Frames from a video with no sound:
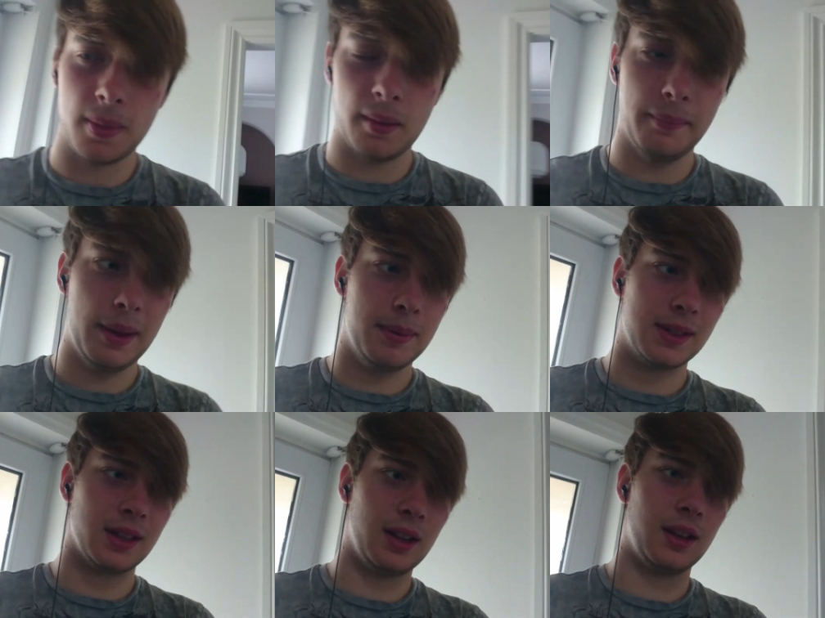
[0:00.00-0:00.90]
maybe
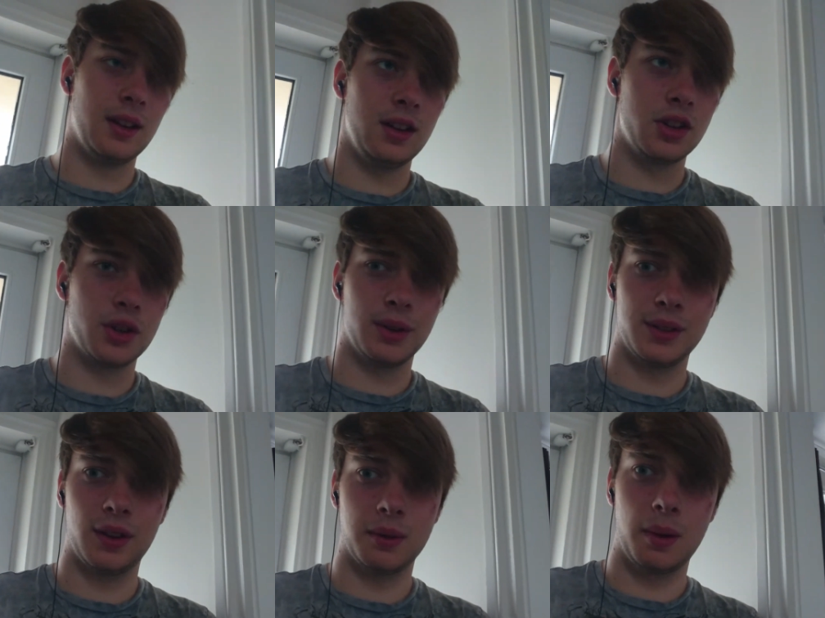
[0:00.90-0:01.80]
it's like an insurance
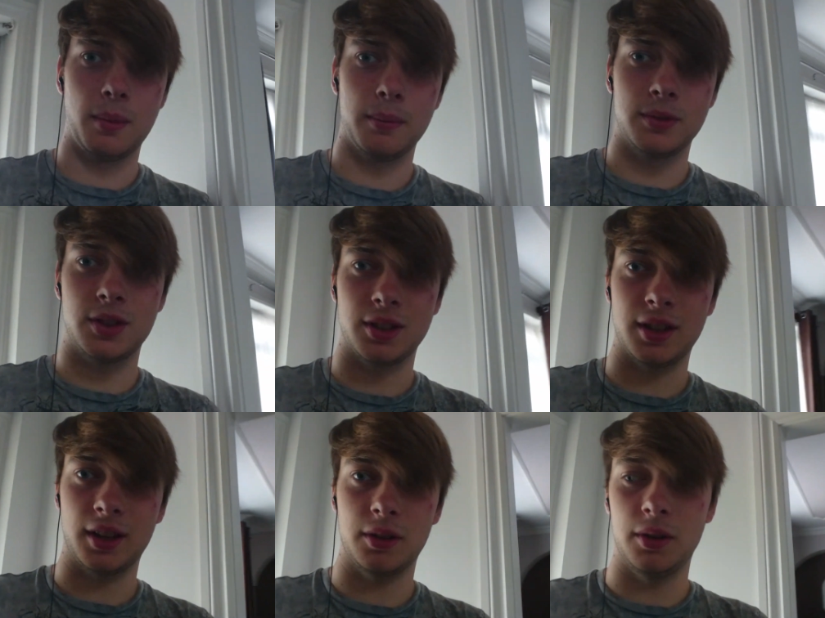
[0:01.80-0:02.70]
thing, and my mum's just
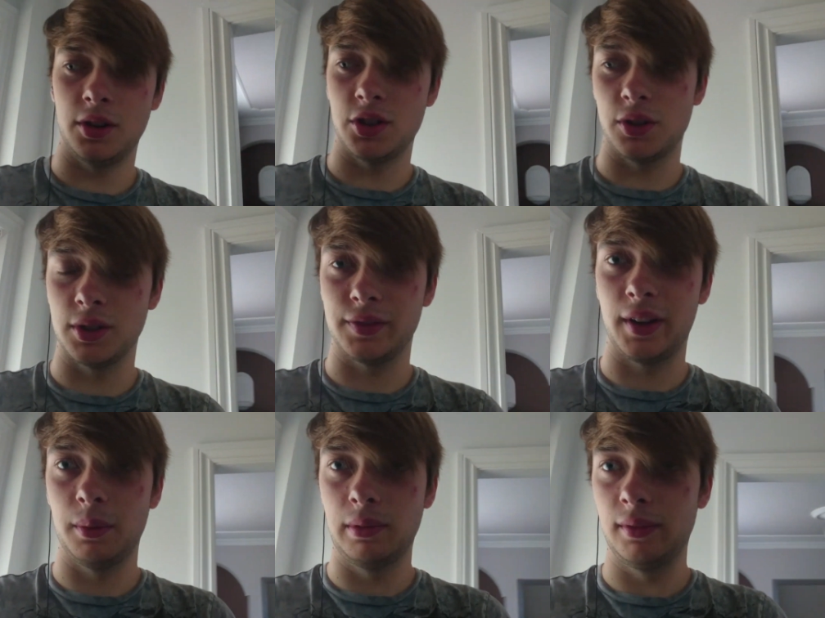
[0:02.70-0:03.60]
like got an insurance
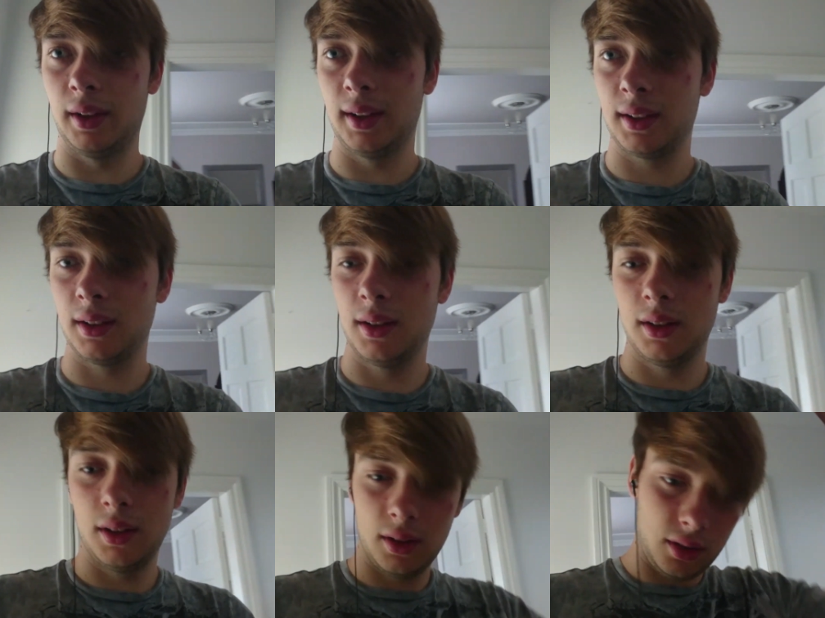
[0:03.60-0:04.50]
thing with like
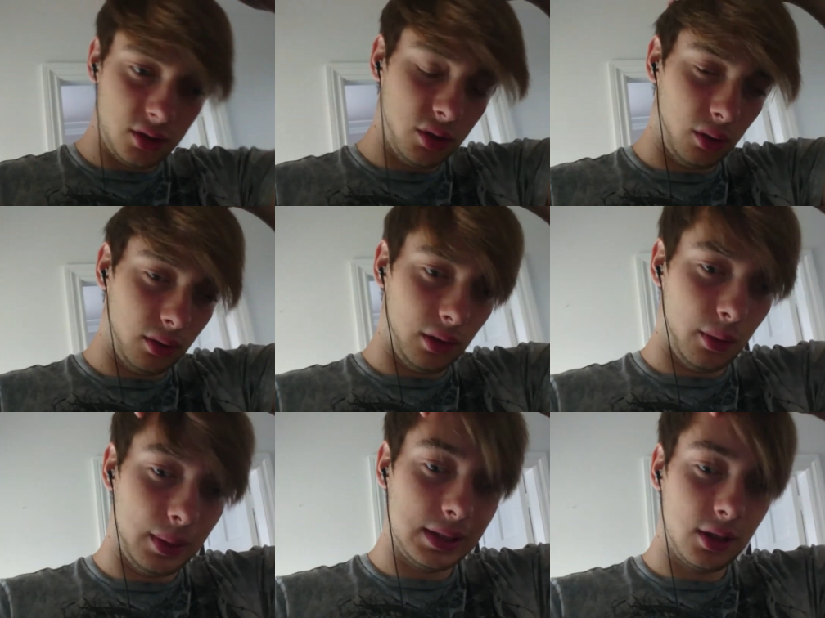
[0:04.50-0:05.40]
John
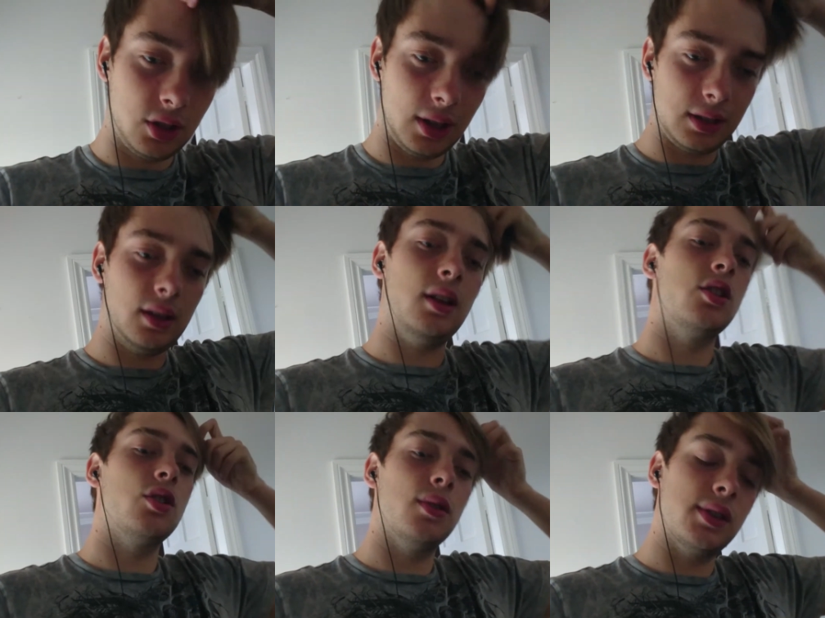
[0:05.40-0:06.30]
Lewis because she has like
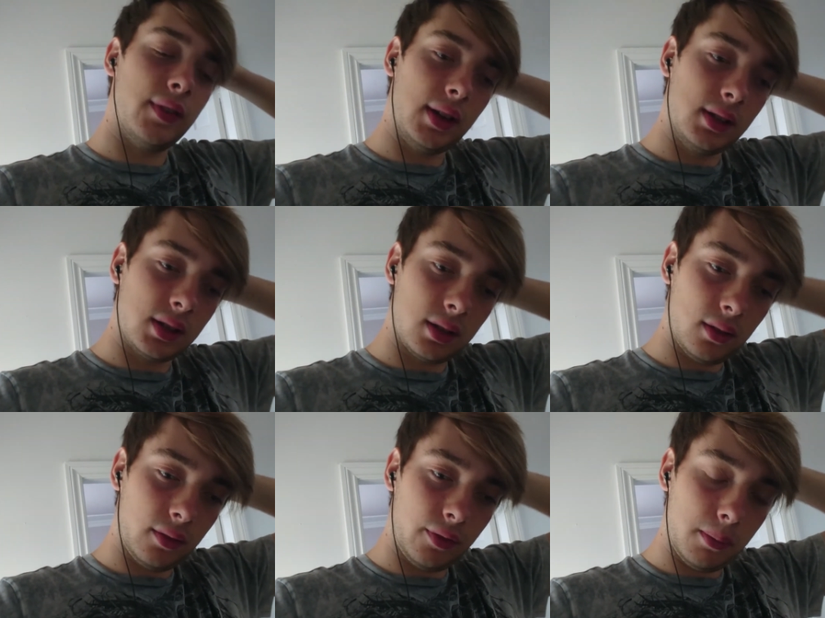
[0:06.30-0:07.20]
insurance things
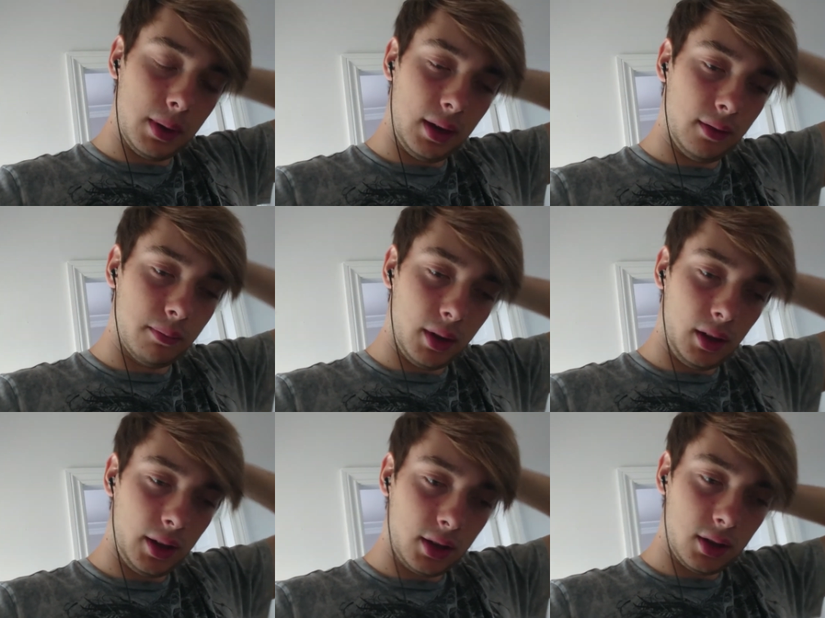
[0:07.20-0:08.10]
for me and my
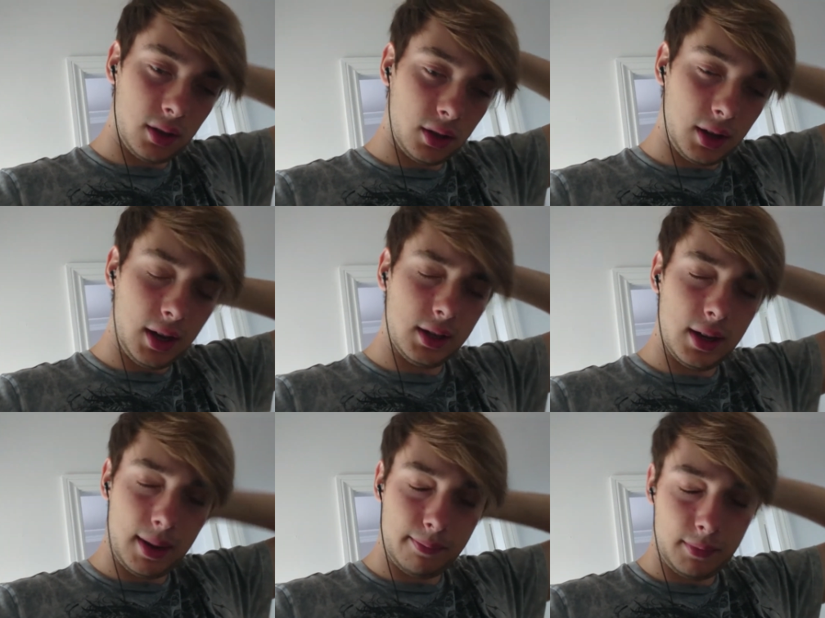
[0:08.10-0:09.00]
like kid
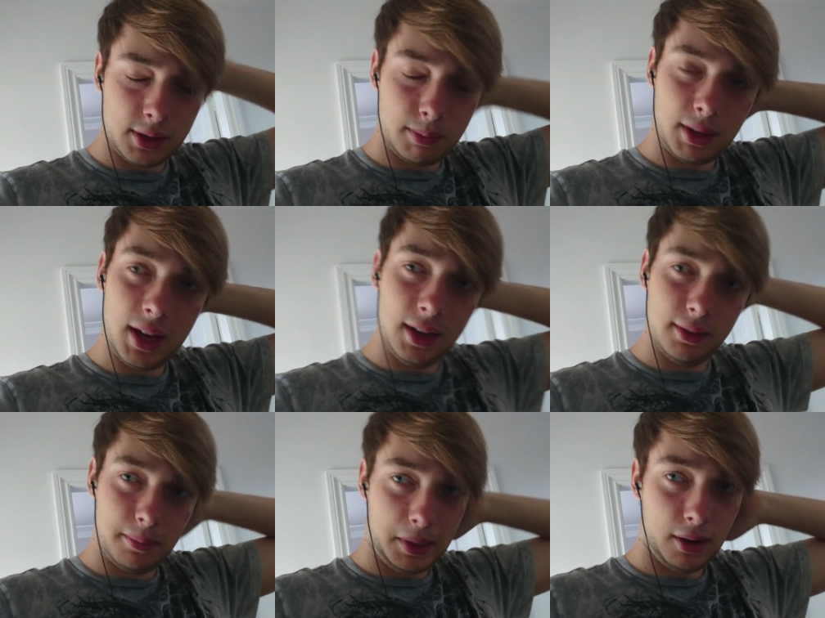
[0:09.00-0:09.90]
name because I'm a kid
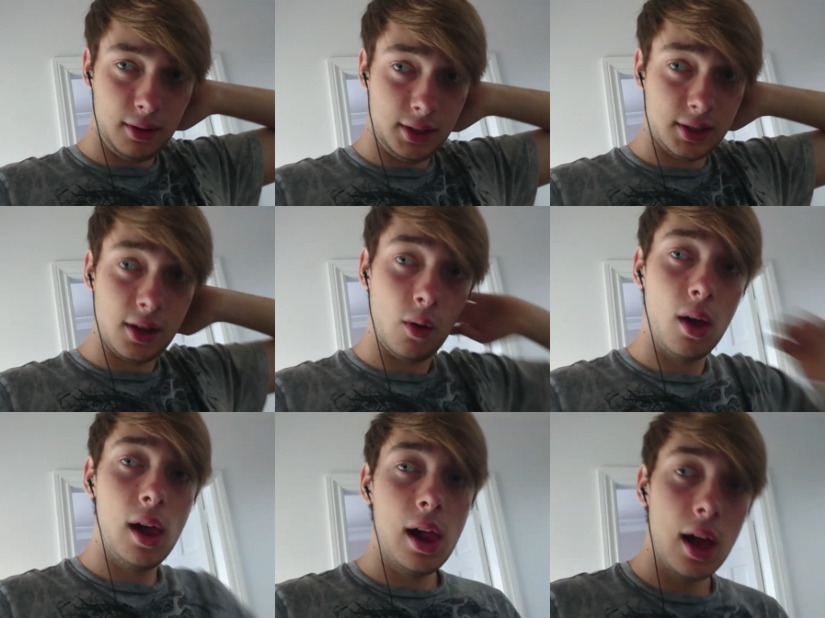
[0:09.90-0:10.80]
apparently still.
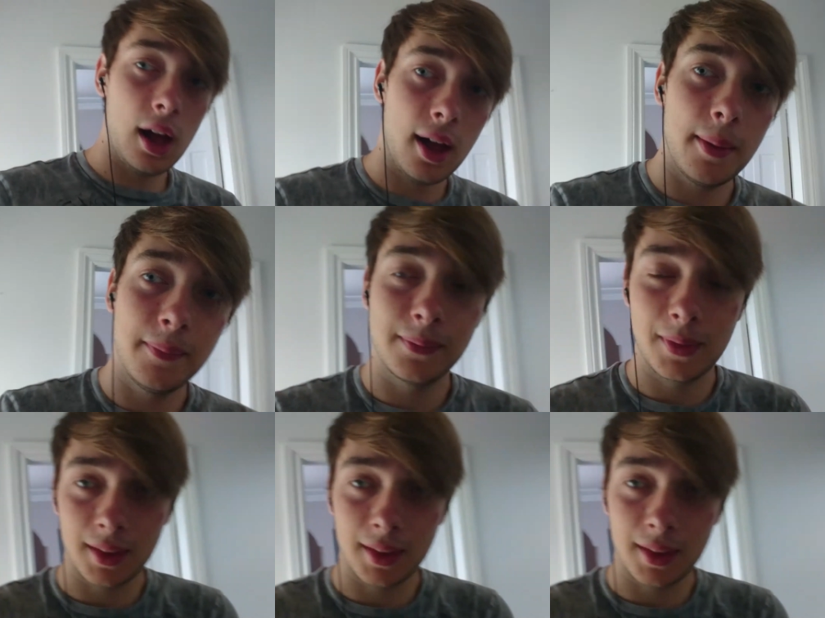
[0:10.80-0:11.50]
Um,